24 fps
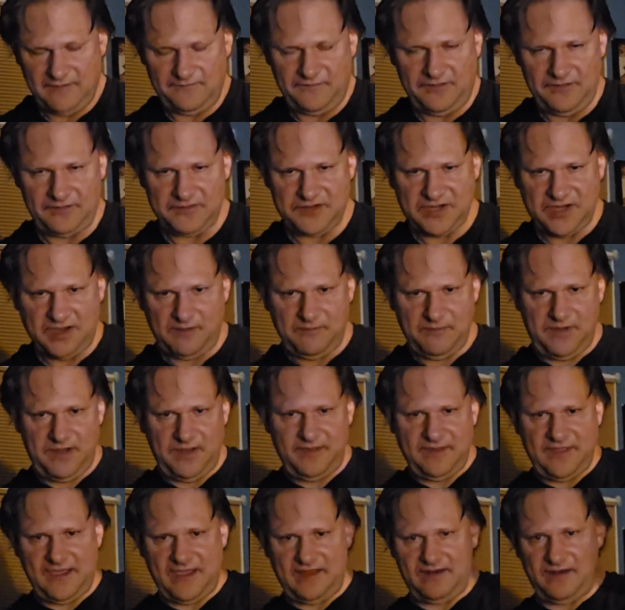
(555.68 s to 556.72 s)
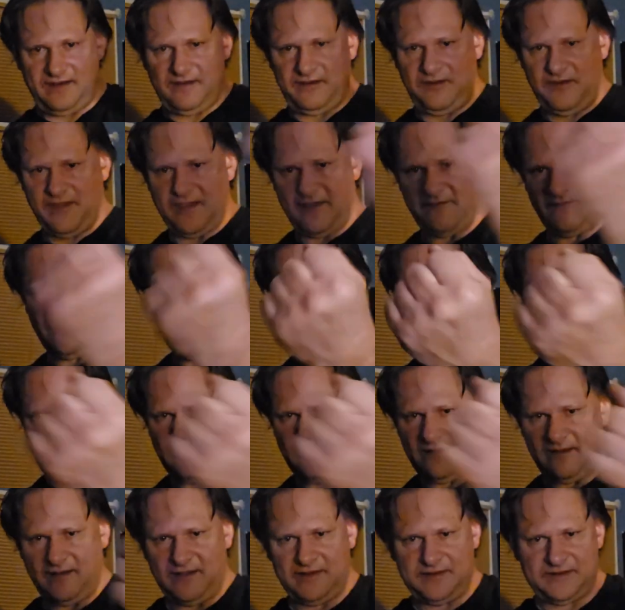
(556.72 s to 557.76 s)
If you tell me that you
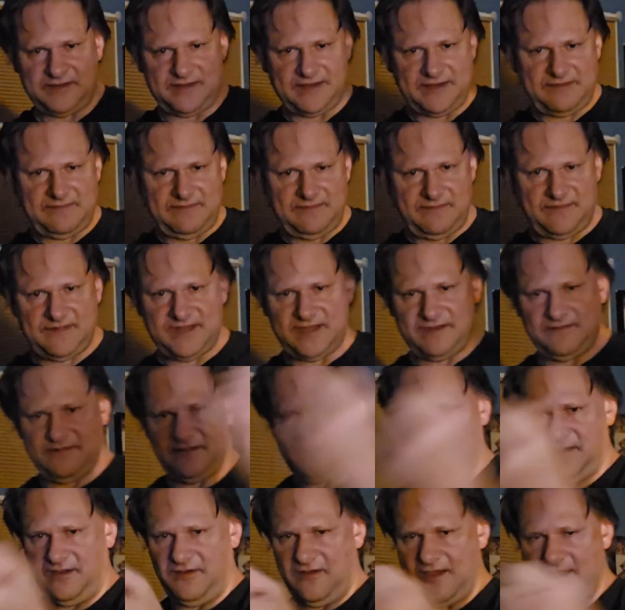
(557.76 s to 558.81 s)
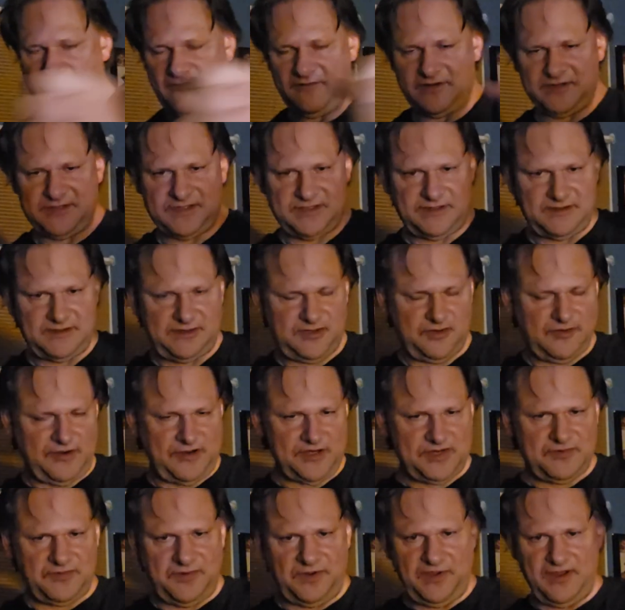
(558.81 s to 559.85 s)
have a
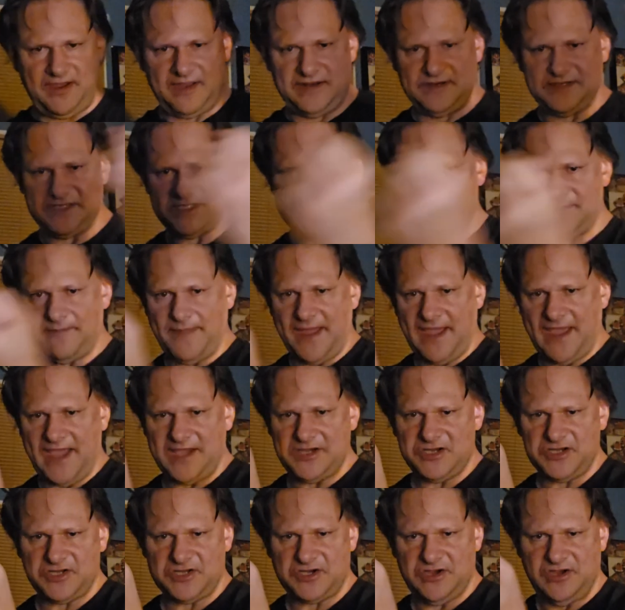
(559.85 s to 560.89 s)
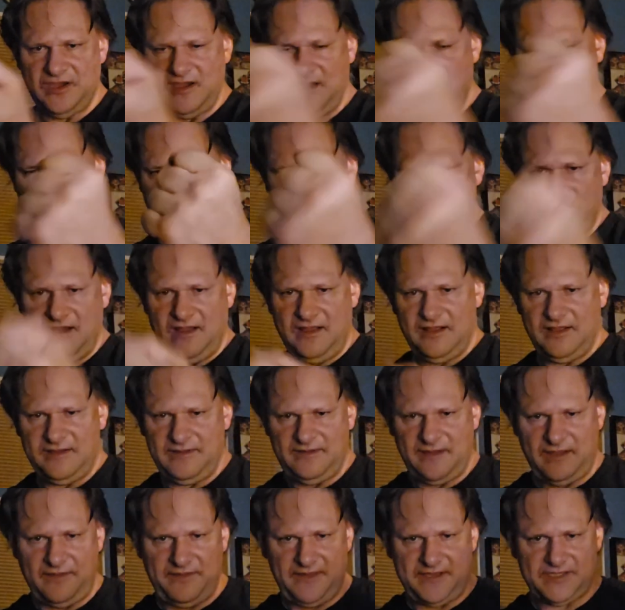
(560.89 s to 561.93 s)
situation where you can smash
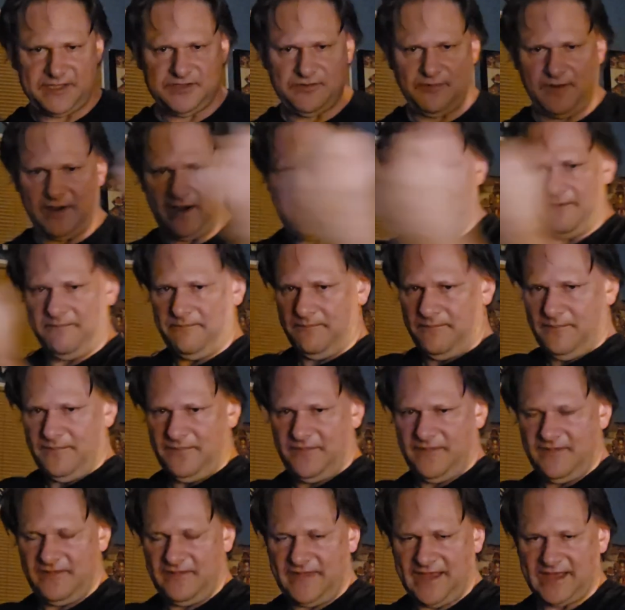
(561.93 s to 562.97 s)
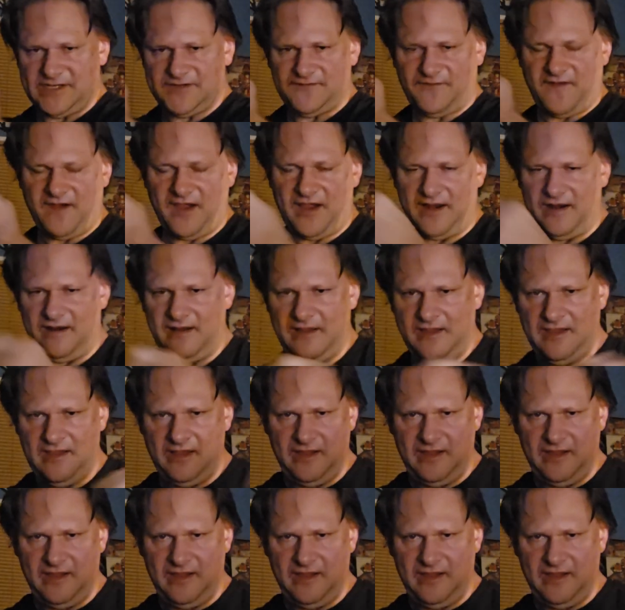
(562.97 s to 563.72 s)
this way, that's fine.